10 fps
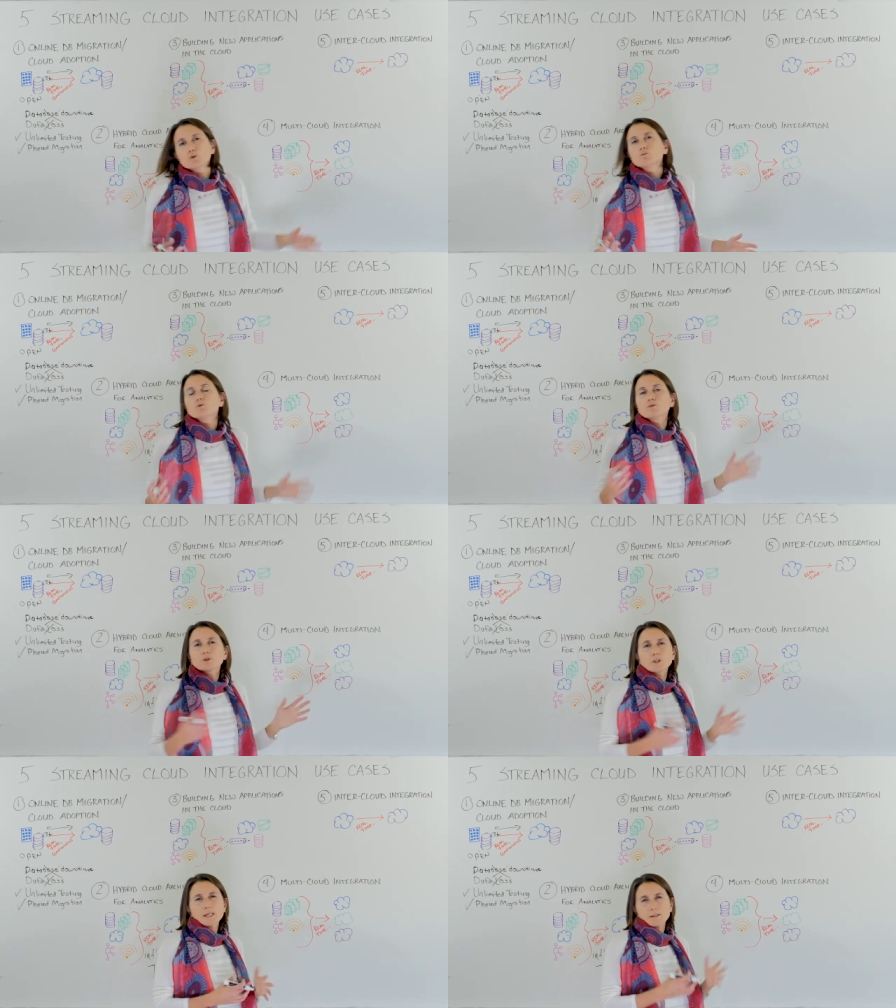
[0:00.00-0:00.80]
to move
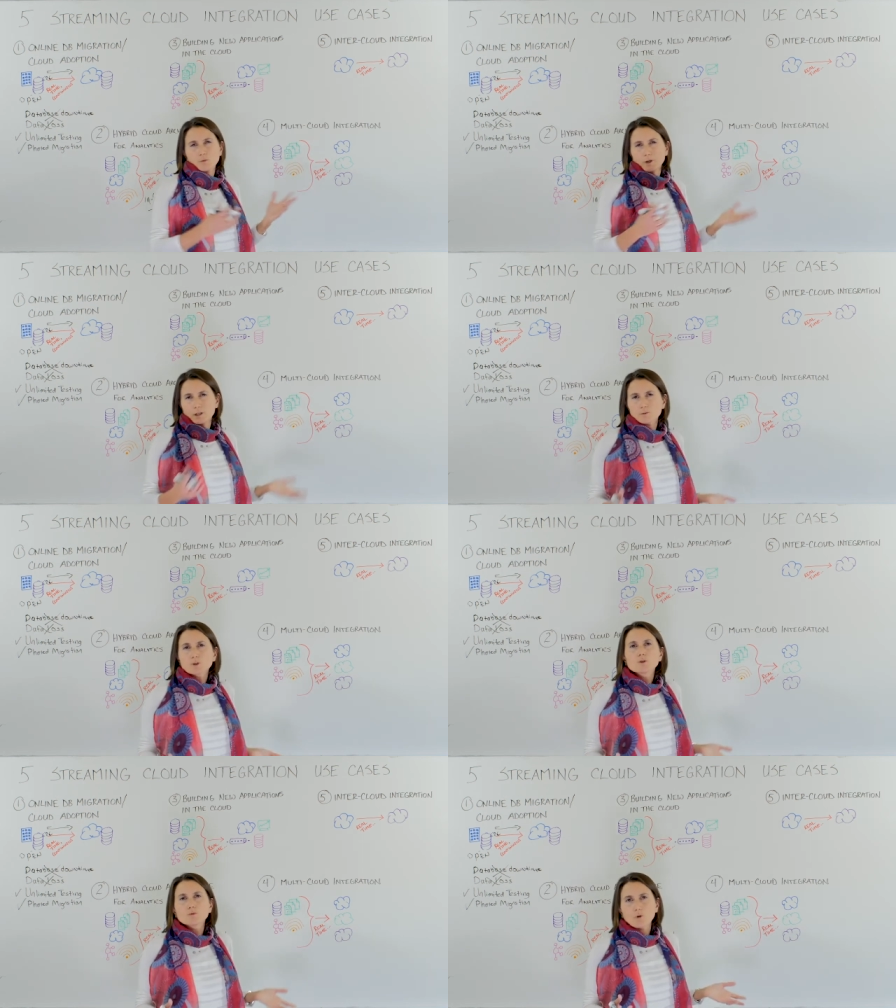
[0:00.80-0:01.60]
your data wherever
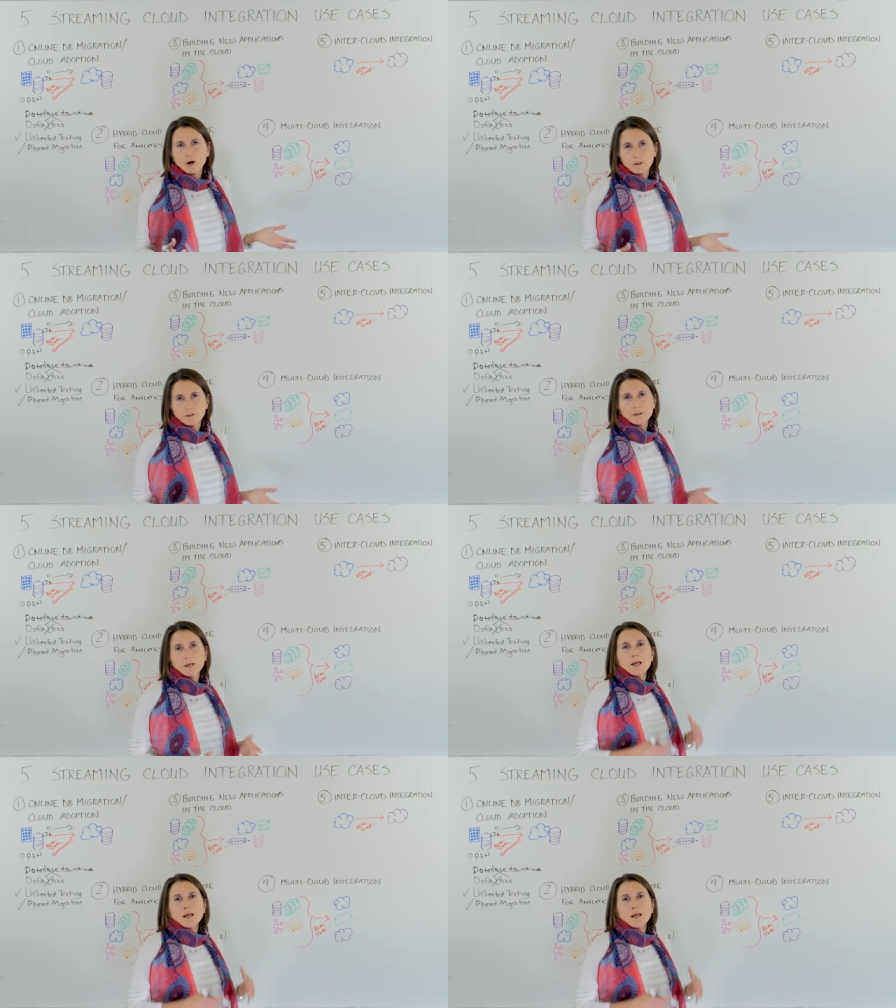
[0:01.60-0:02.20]
you want,